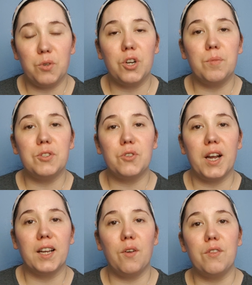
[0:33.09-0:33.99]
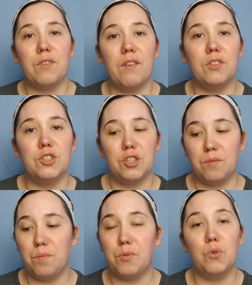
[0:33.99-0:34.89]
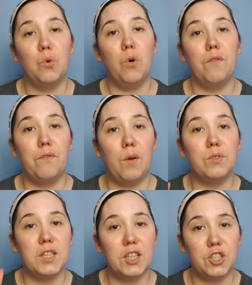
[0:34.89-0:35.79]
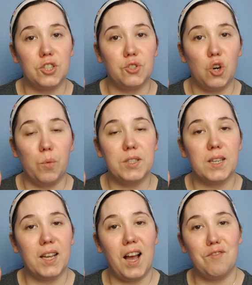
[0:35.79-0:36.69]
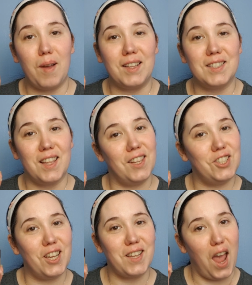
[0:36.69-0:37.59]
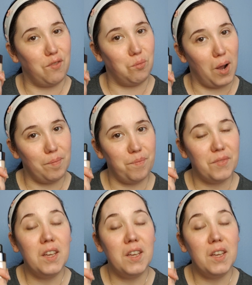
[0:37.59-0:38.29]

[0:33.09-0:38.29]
We're going to be trying out the Revolution Pro foundation drops, and I have mine in the shade F1.